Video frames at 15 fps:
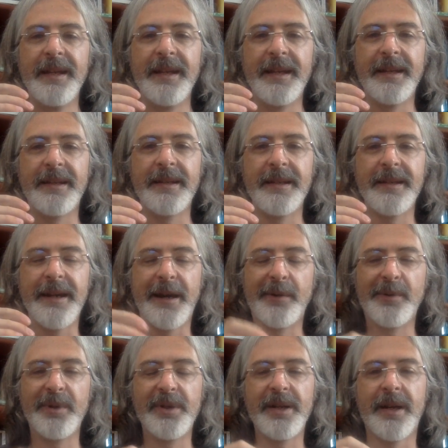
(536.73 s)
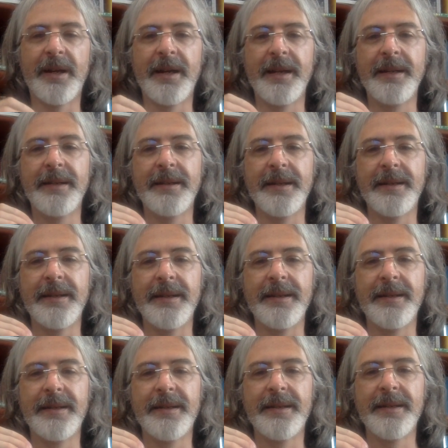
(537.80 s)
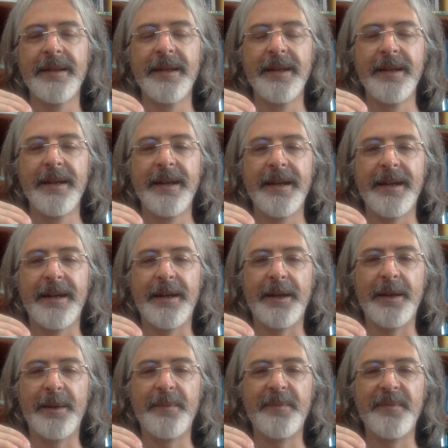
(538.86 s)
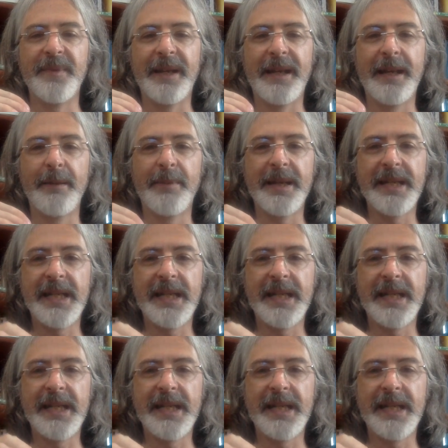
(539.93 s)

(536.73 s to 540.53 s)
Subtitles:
it is erudite, it is a little bit